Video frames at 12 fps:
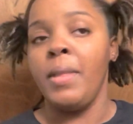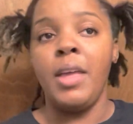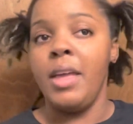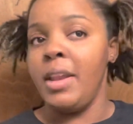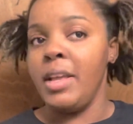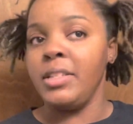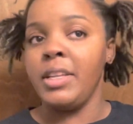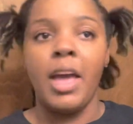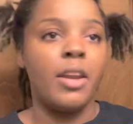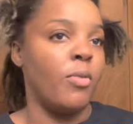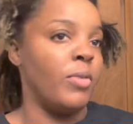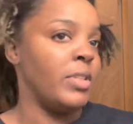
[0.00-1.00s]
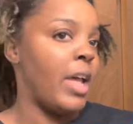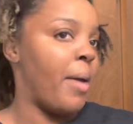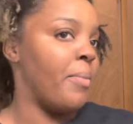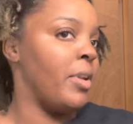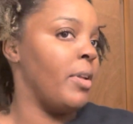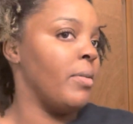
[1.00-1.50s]
And that's kind of what's
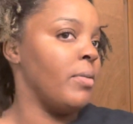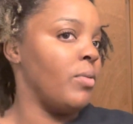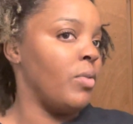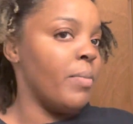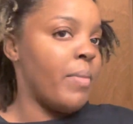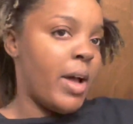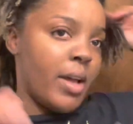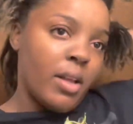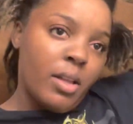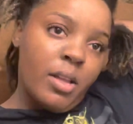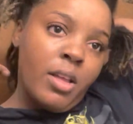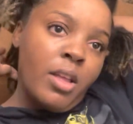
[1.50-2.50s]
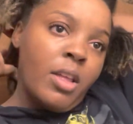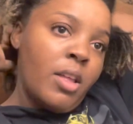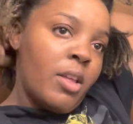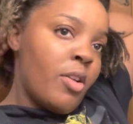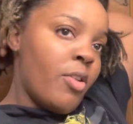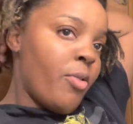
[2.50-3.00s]
happening with my
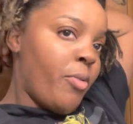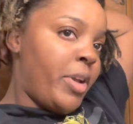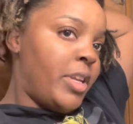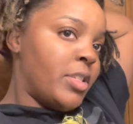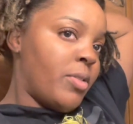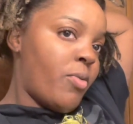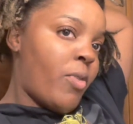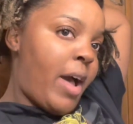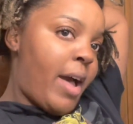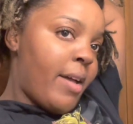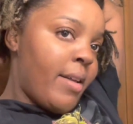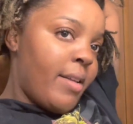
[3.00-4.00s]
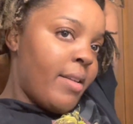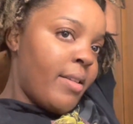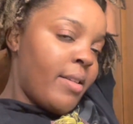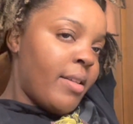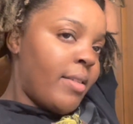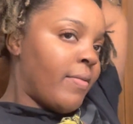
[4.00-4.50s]
reason why
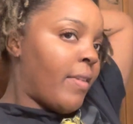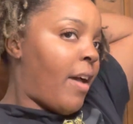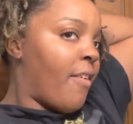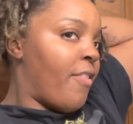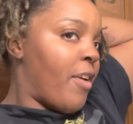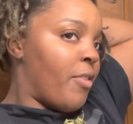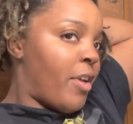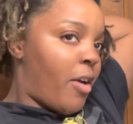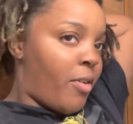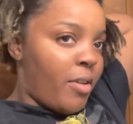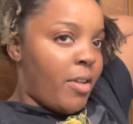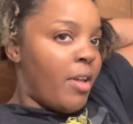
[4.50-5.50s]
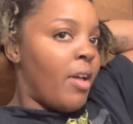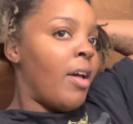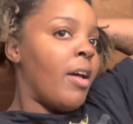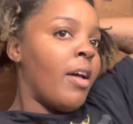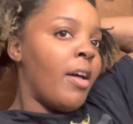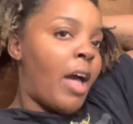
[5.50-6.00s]
I found out.
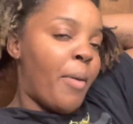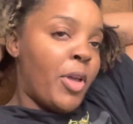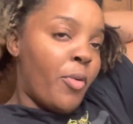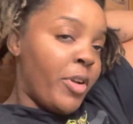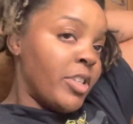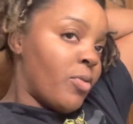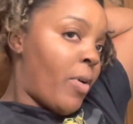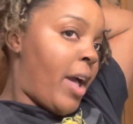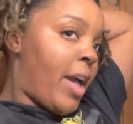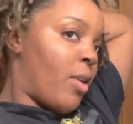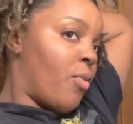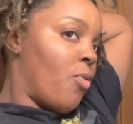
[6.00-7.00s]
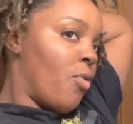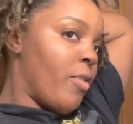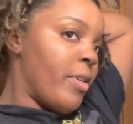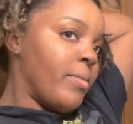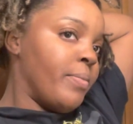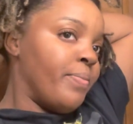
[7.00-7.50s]
I mean, reason why I had a
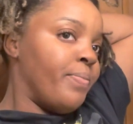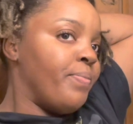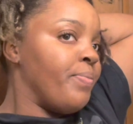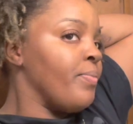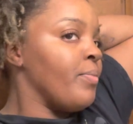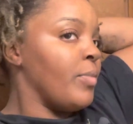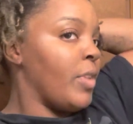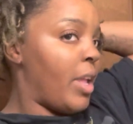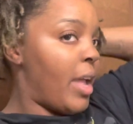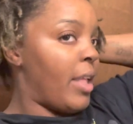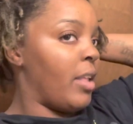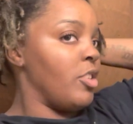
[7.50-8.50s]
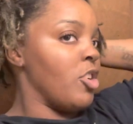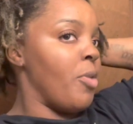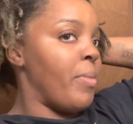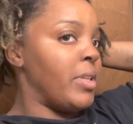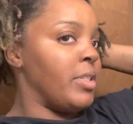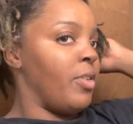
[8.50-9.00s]
warrant and had to
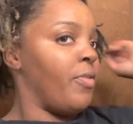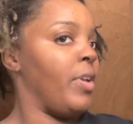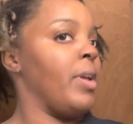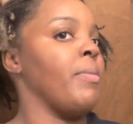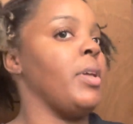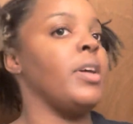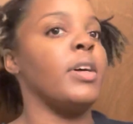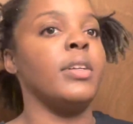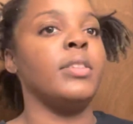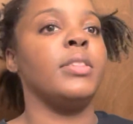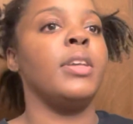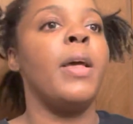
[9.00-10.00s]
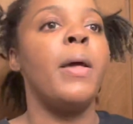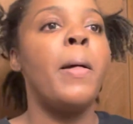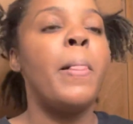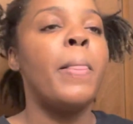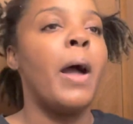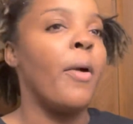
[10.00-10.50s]
turn myself in because
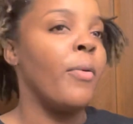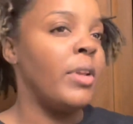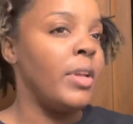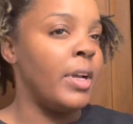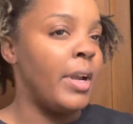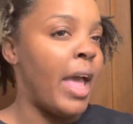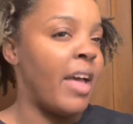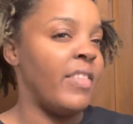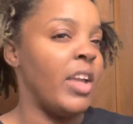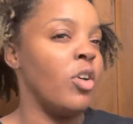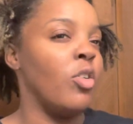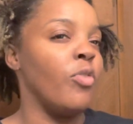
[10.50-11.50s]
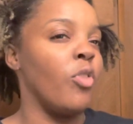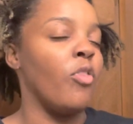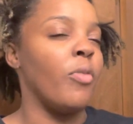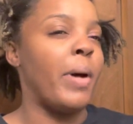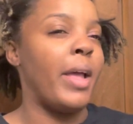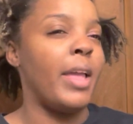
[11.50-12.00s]
I really couldn't have that hover
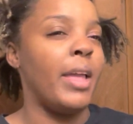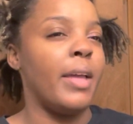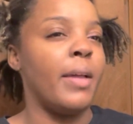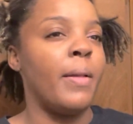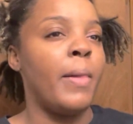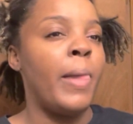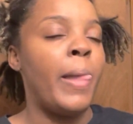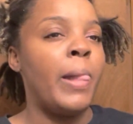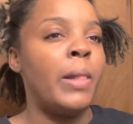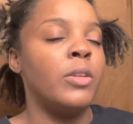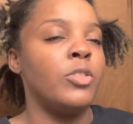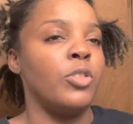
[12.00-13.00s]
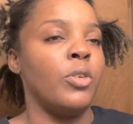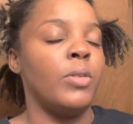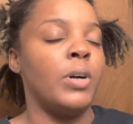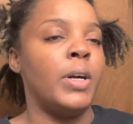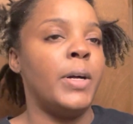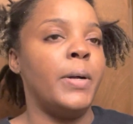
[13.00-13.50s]
over my head.
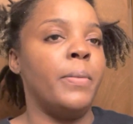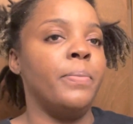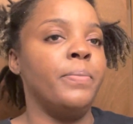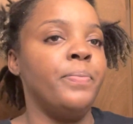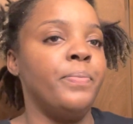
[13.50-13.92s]
So, um,